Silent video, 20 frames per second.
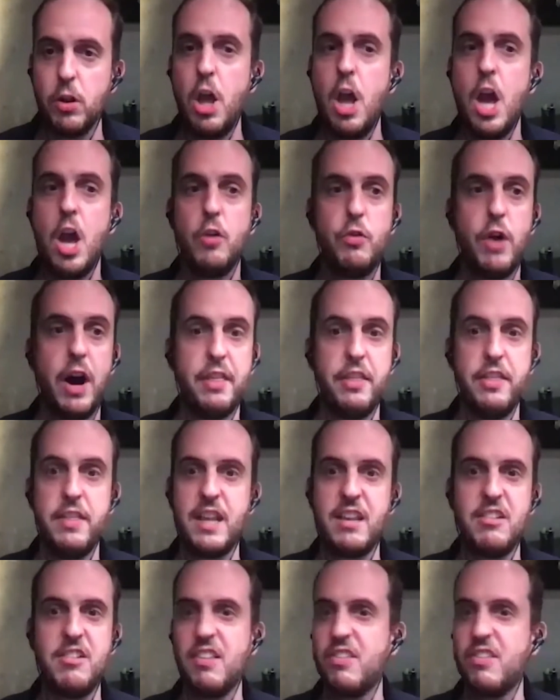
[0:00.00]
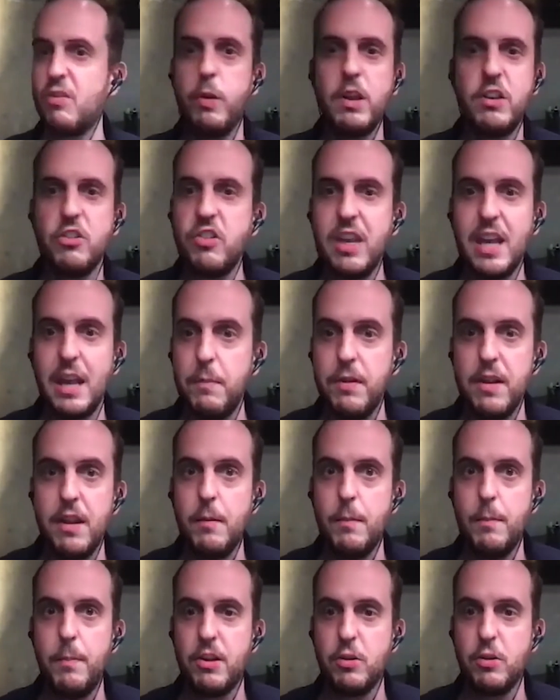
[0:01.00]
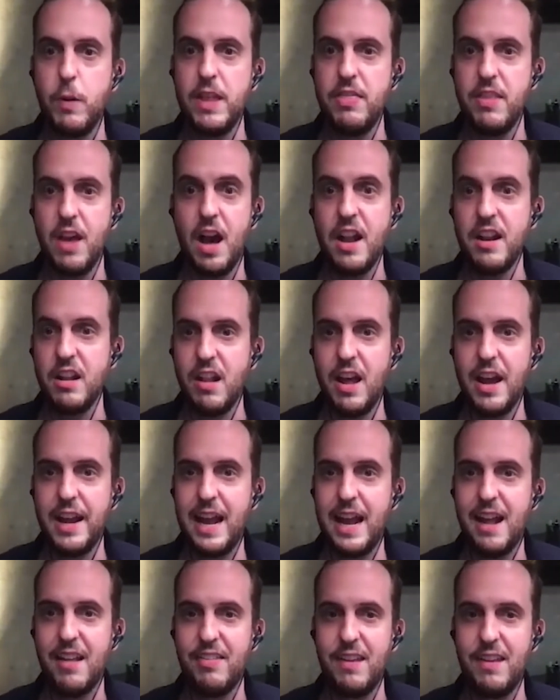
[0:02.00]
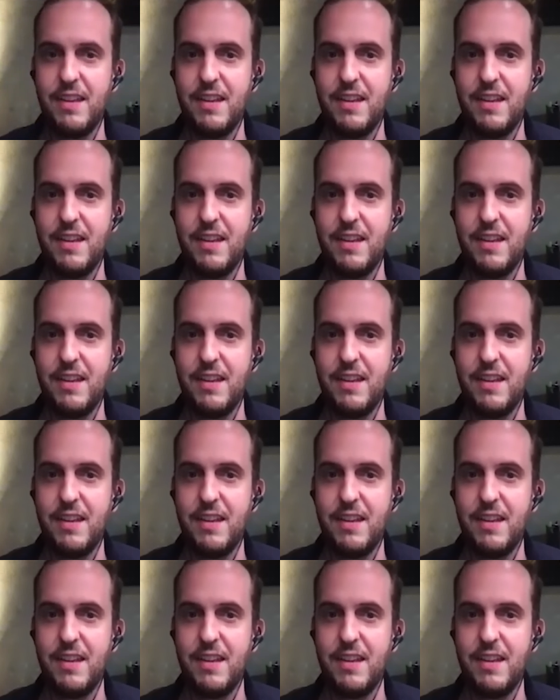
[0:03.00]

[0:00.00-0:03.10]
rather than just switching in between the underlying asset.